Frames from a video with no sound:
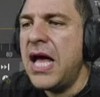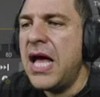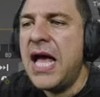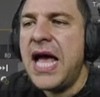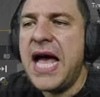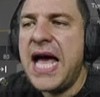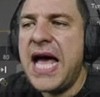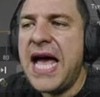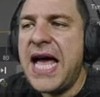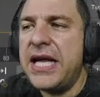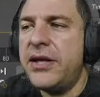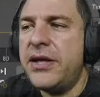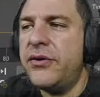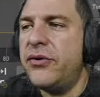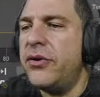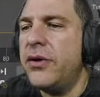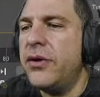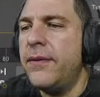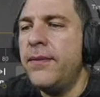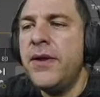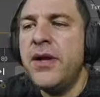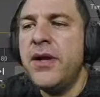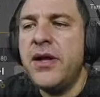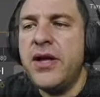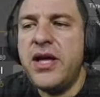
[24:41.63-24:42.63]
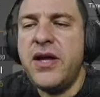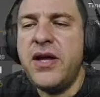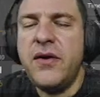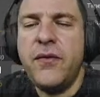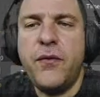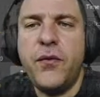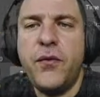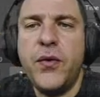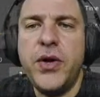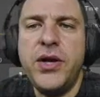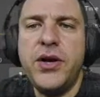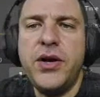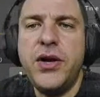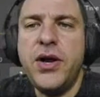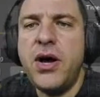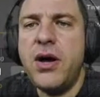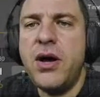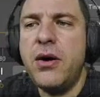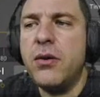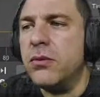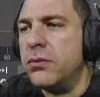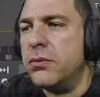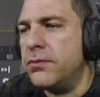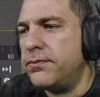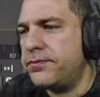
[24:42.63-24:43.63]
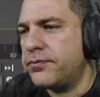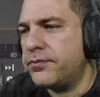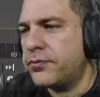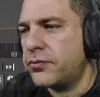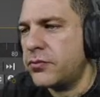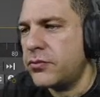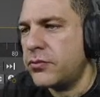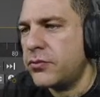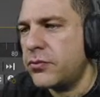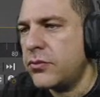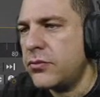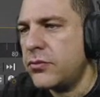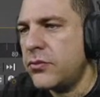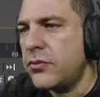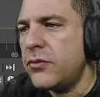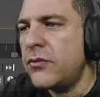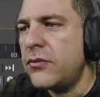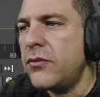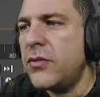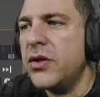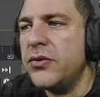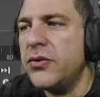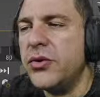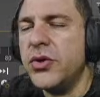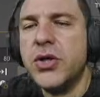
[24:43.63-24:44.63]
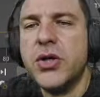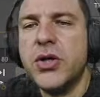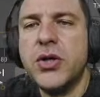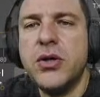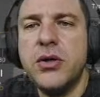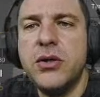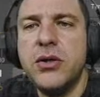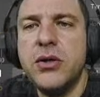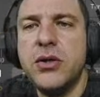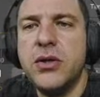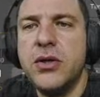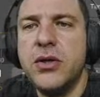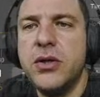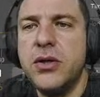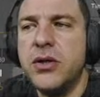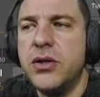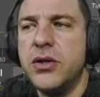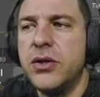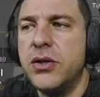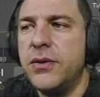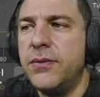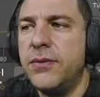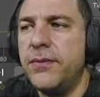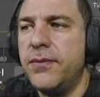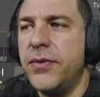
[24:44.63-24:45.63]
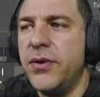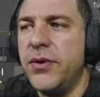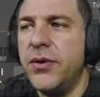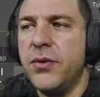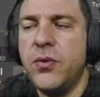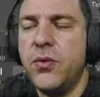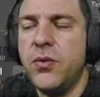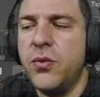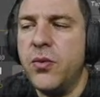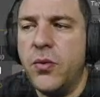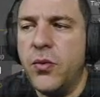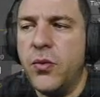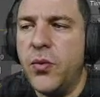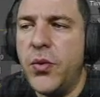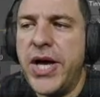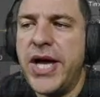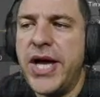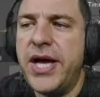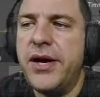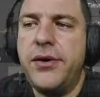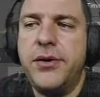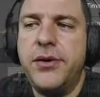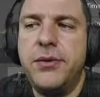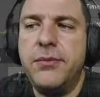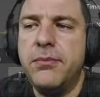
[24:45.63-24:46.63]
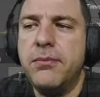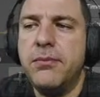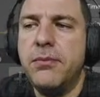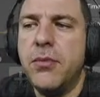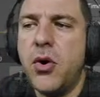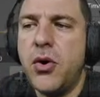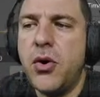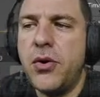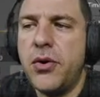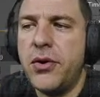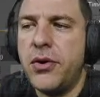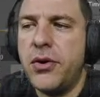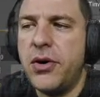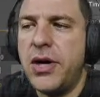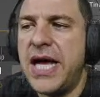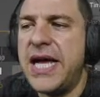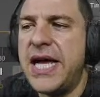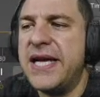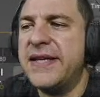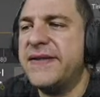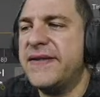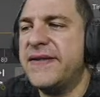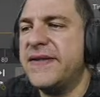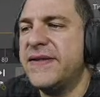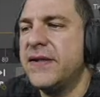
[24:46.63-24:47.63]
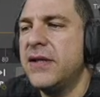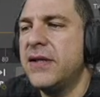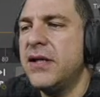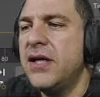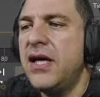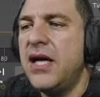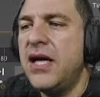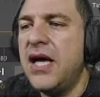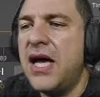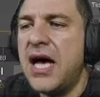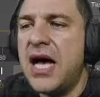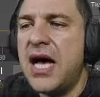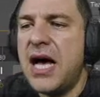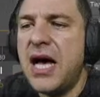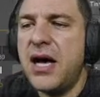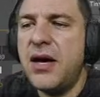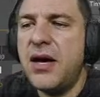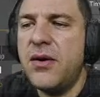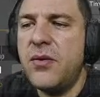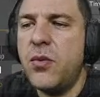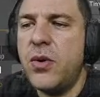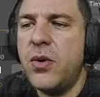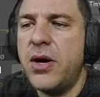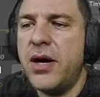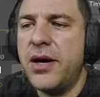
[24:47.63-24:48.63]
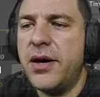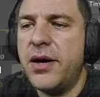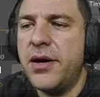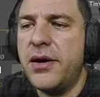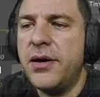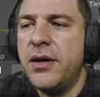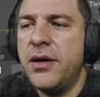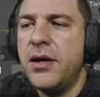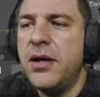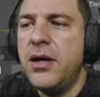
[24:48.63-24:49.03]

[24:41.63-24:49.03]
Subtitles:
and if we know the where more or less our